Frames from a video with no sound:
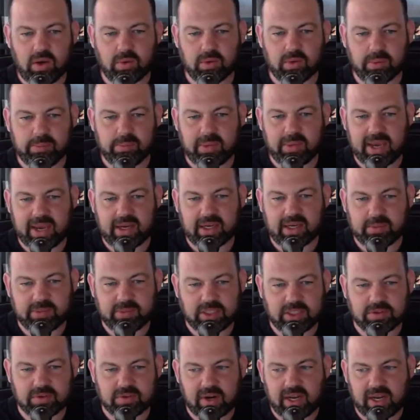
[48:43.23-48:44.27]
I think that we hold
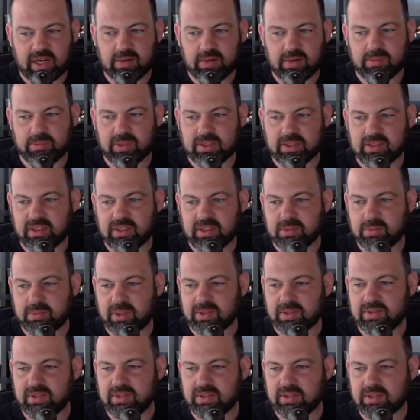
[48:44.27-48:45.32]
them back and we train them
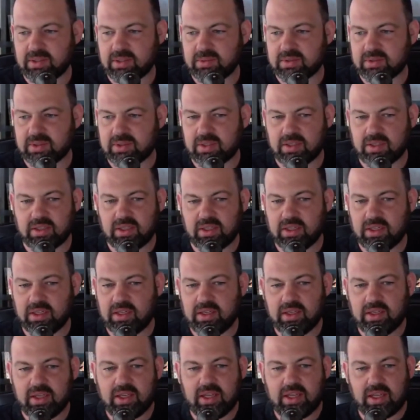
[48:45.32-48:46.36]
and we teach them the
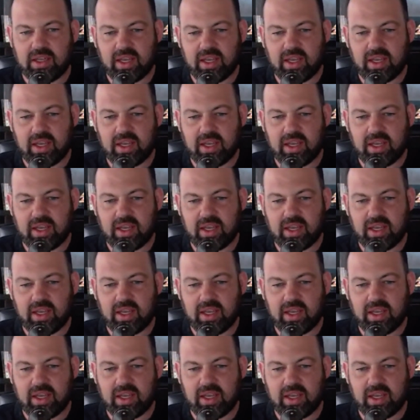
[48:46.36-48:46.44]
systems.